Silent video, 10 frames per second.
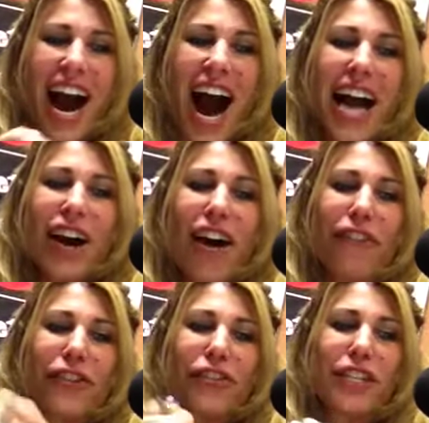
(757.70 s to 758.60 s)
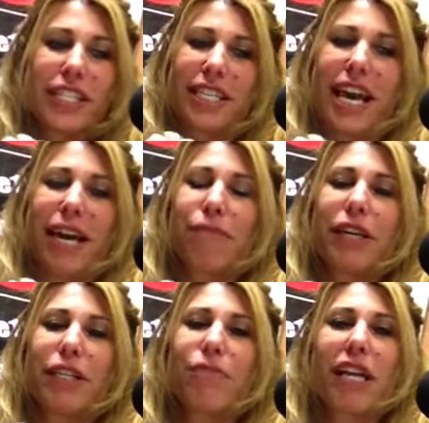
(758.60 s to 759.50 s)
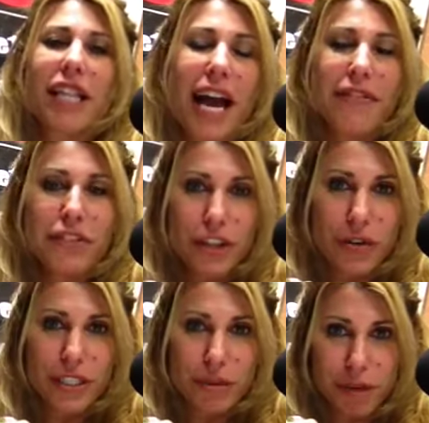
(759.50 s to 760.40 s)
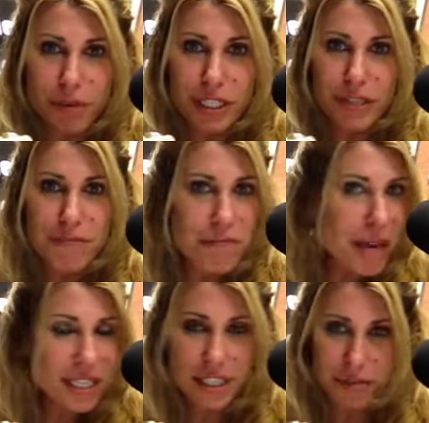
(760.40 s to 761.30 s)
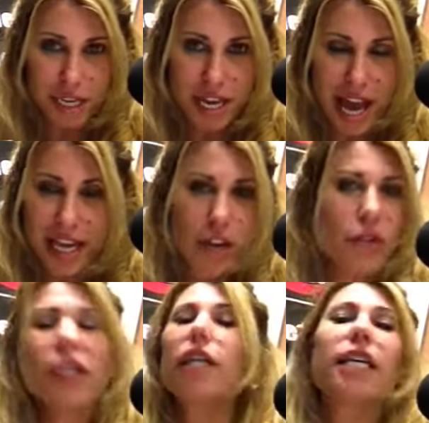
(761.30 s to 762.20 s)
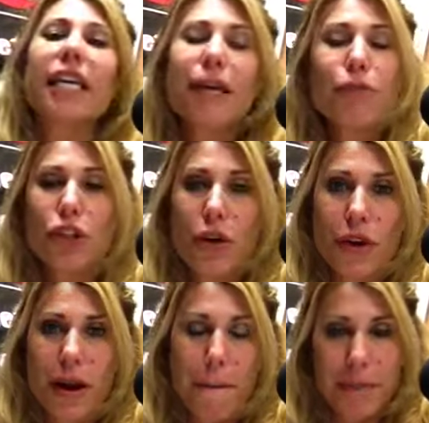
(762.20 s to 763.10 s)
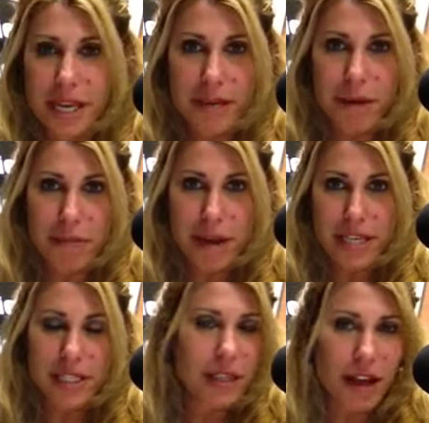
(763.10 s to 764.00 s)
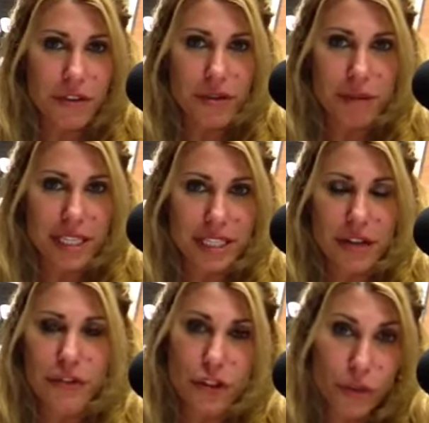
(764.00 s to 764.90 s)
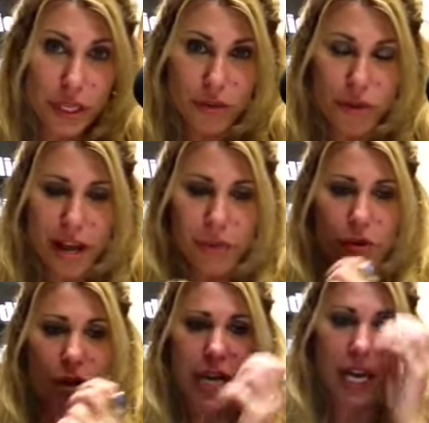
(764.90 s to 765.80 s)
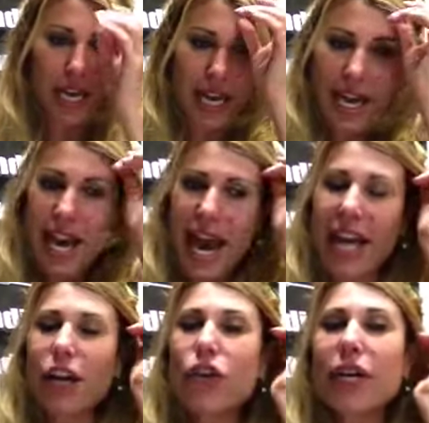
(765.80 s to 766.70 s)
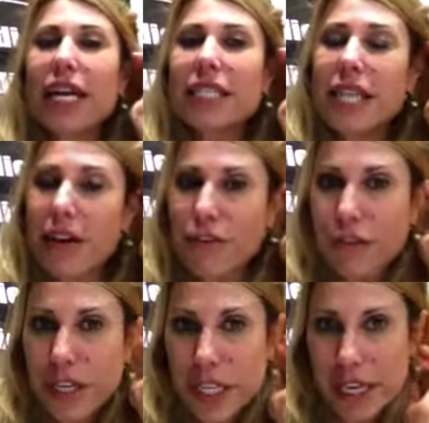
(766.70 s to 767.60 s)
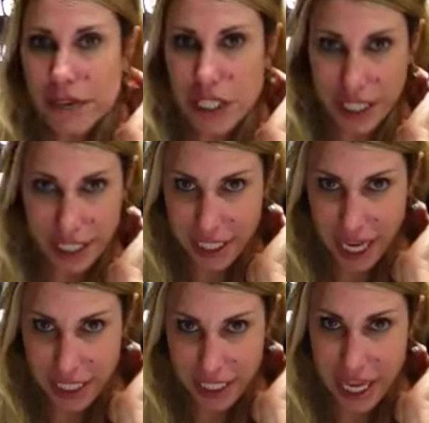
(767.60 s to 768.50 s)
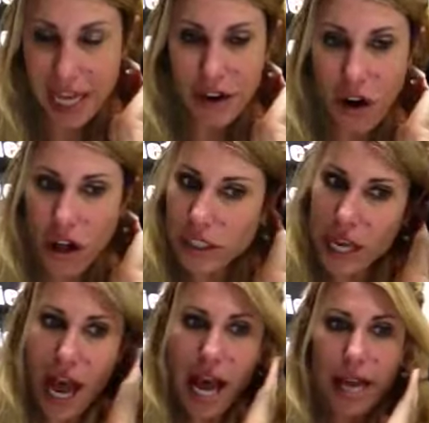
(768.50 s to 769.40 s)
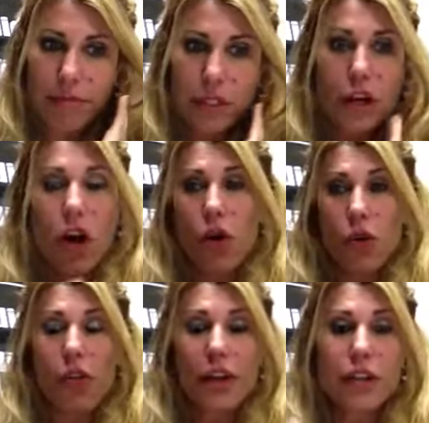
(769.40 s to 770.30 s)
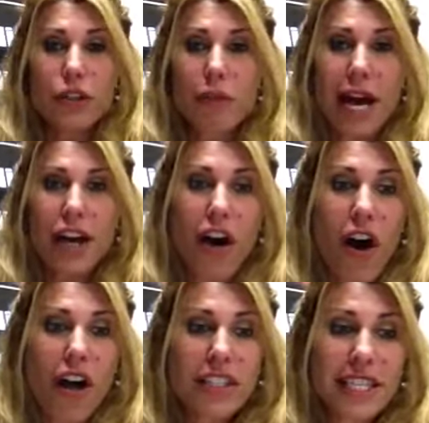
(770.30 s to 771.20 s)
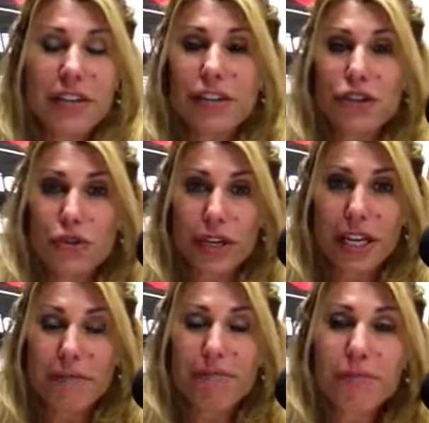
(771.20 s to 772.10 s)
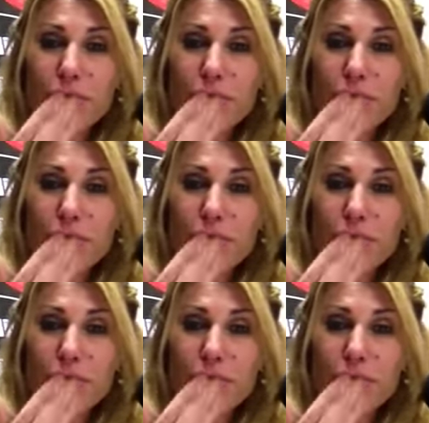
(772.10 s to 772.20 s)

I offer you the same because my life is going to be what it's meant to be. I can only keep showing up, being my best, loving myself, doing the right work, and it creates a feeling of success at all times. Well, there's my call. Dare to dream.